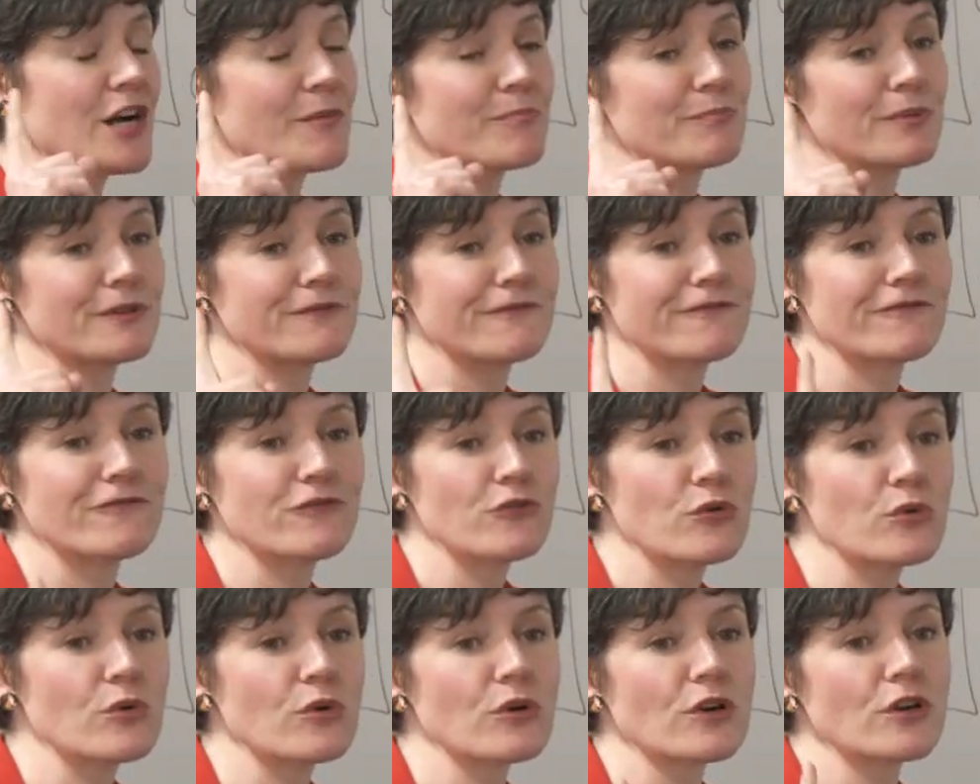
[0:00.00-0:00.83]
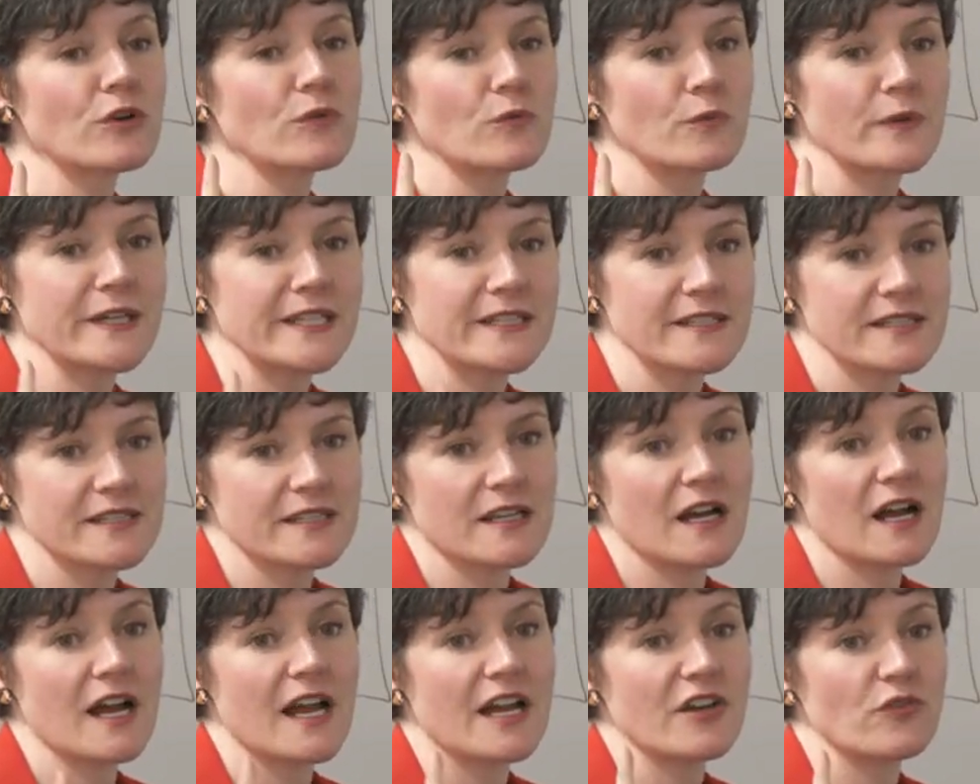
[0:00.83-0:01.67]
before we
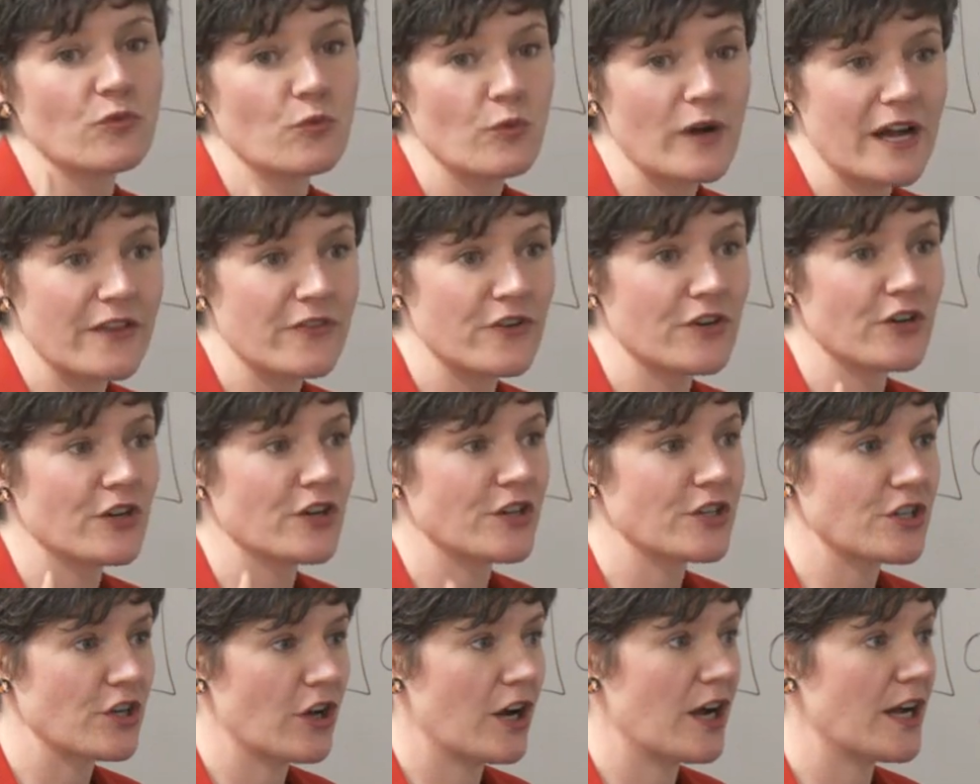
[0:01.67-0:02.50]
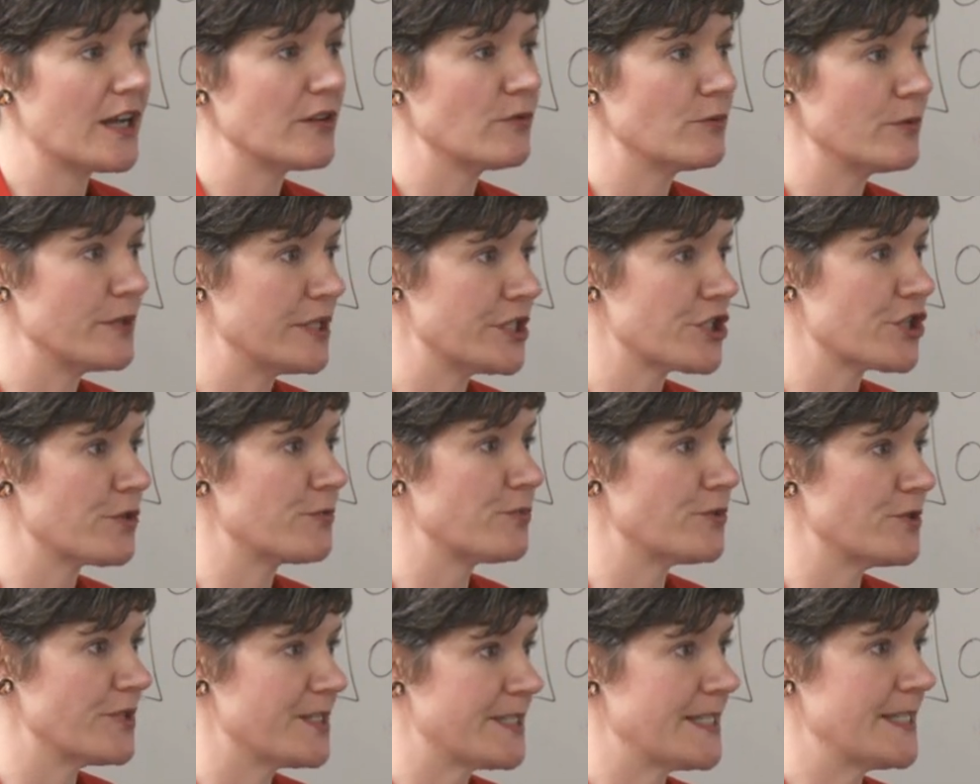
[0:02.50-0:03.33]
decide whether or not we should
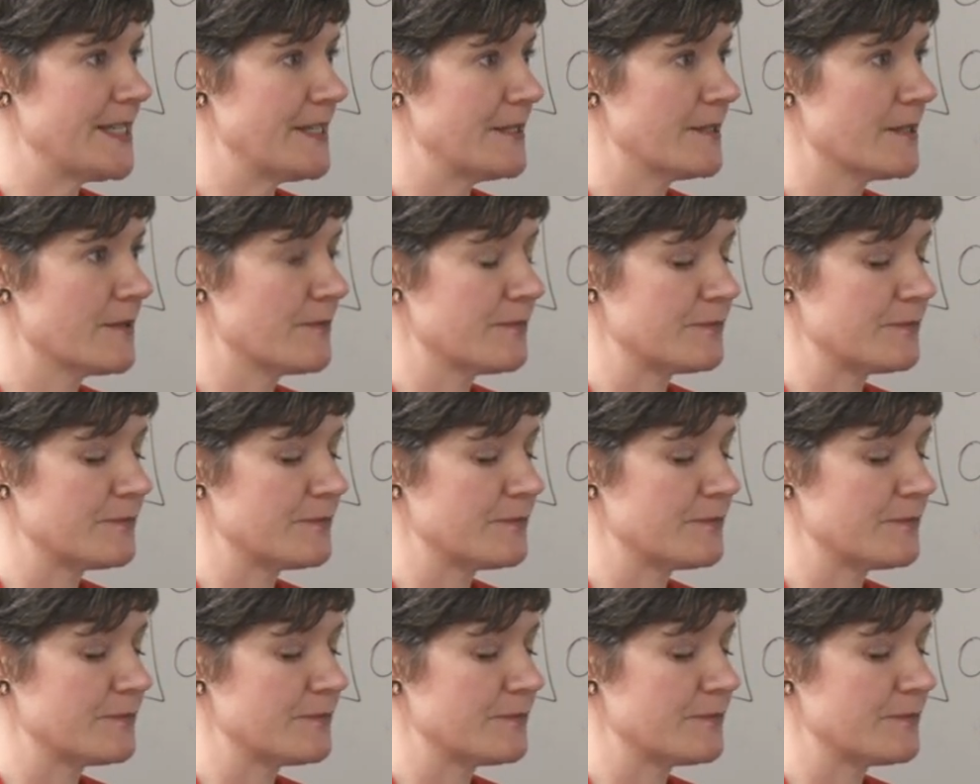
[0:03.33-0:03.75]
proceed.